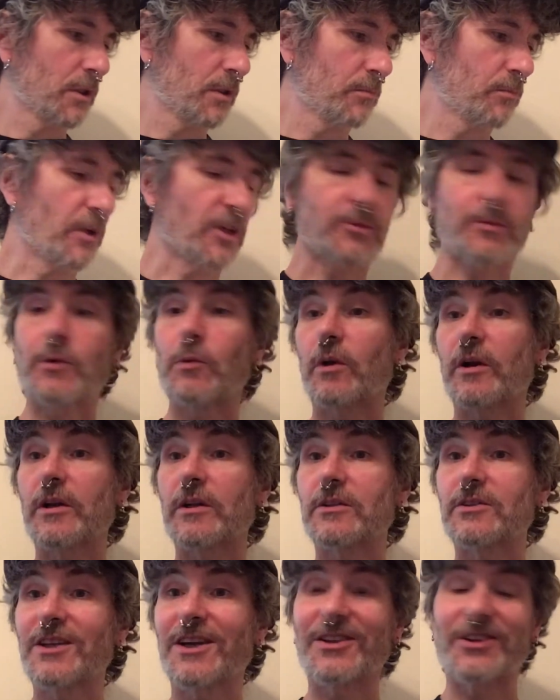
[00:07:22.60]
makes me want
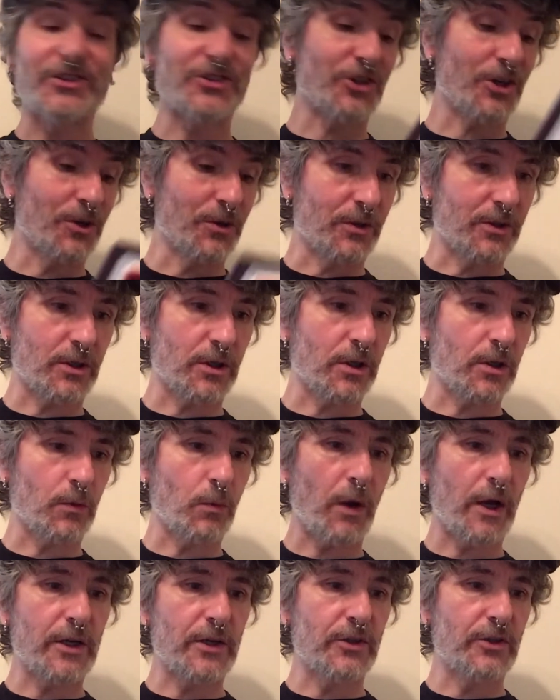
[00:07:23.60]
to tell a joke.
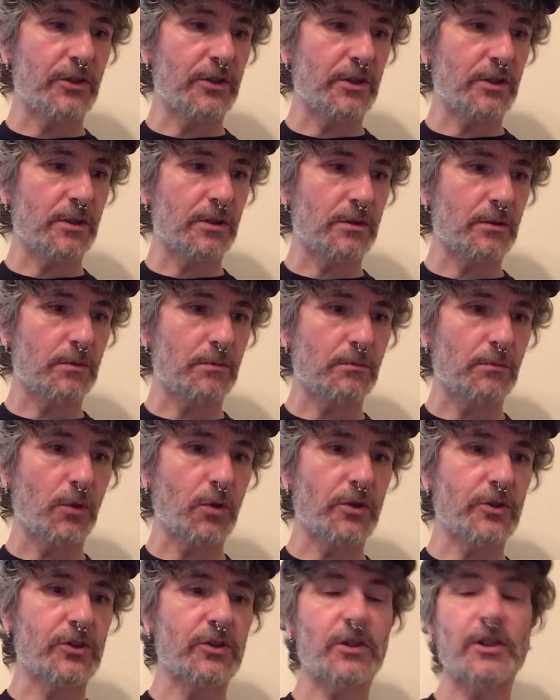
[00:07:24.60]
Why did the
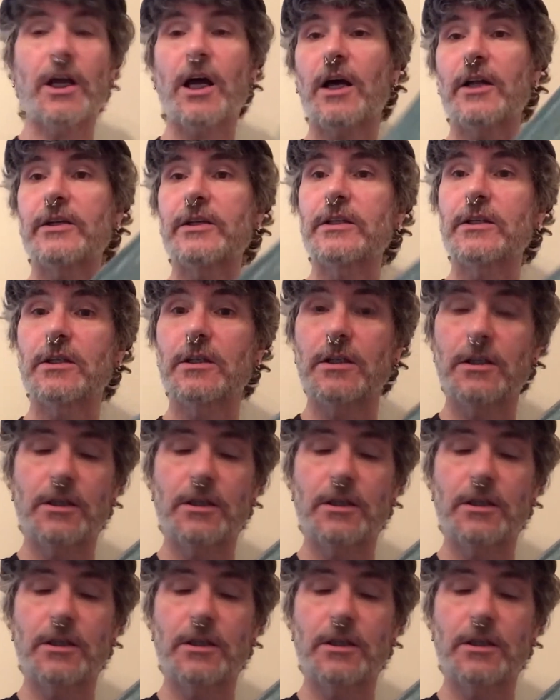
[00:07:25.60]
Modigliani